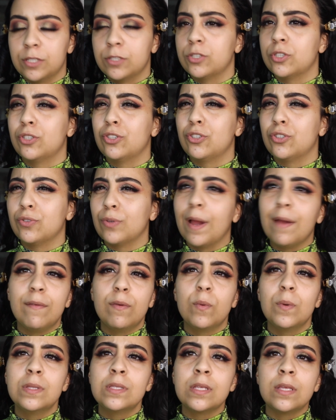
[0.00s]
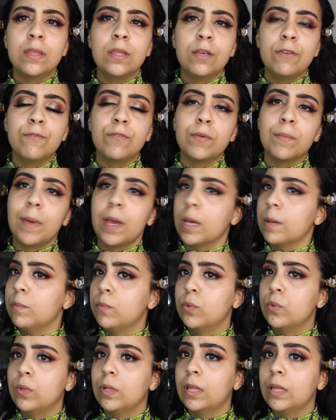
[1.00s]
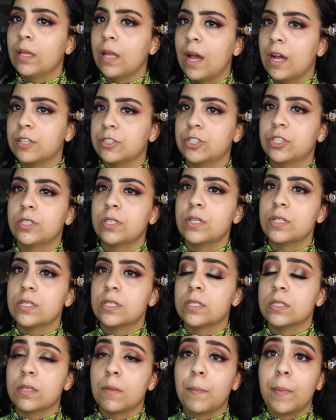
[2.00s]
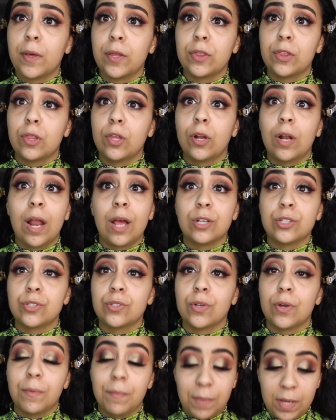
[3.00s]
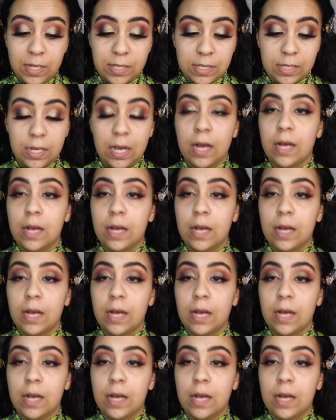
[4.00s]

and Striding ones, I think, from Ambutl lashes. But their lashes are amazing,